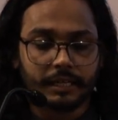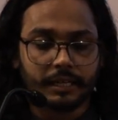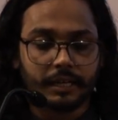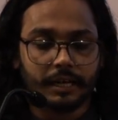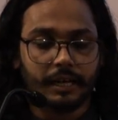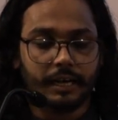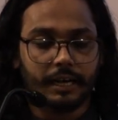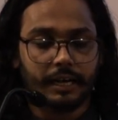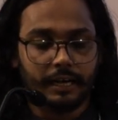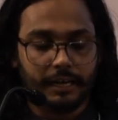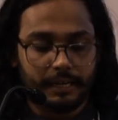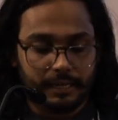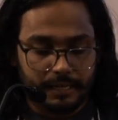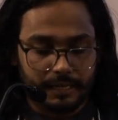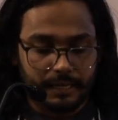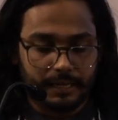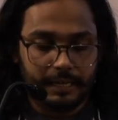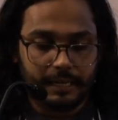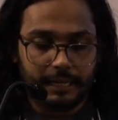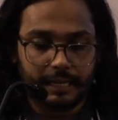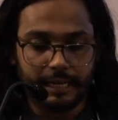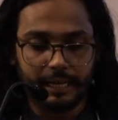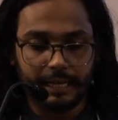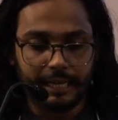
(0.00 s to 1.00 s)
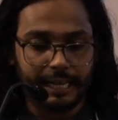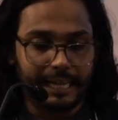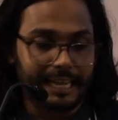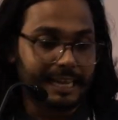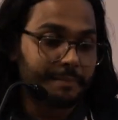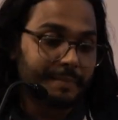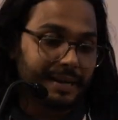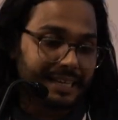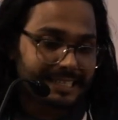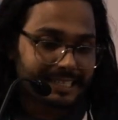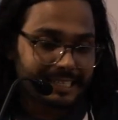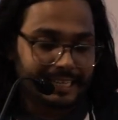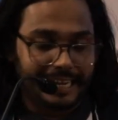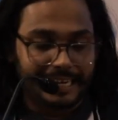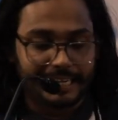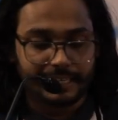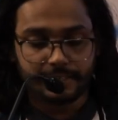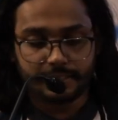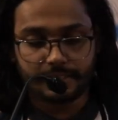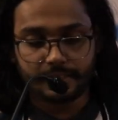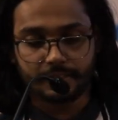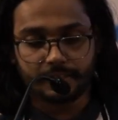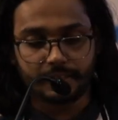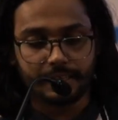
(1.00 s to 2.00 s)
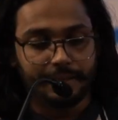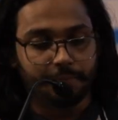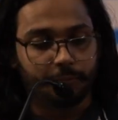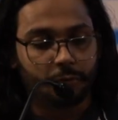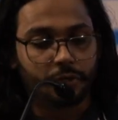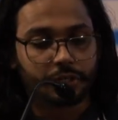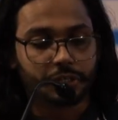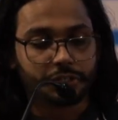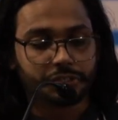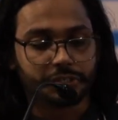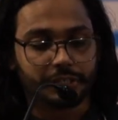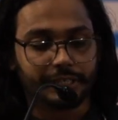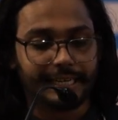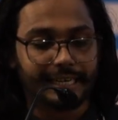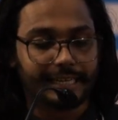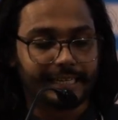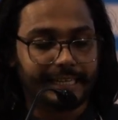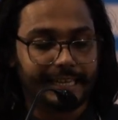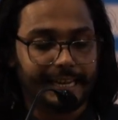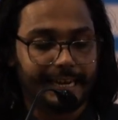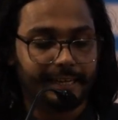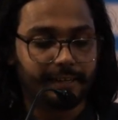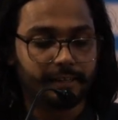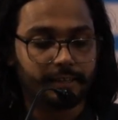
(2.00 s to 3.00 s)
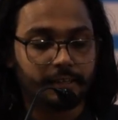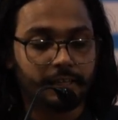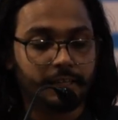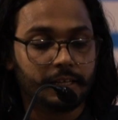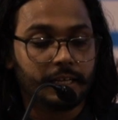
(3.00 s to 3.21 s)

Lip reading: in my slides. I'm going to show you at the end.